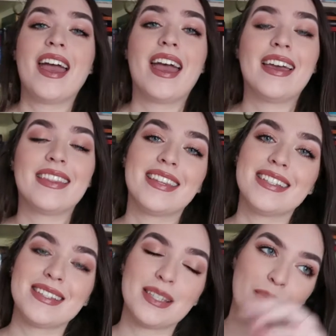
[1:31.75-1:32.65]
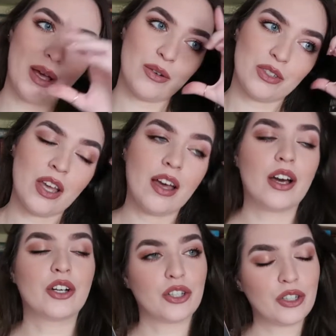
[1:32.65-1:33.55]
and this is about
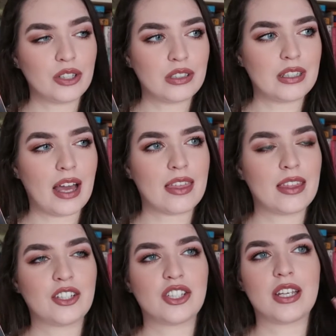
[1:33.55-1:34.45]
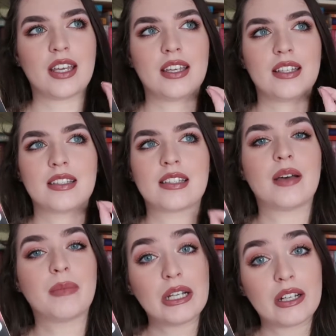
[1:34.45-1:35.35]
a girl, I think she is
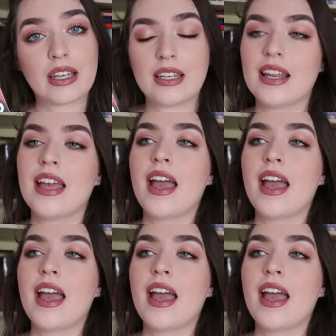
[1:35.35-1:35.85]
American,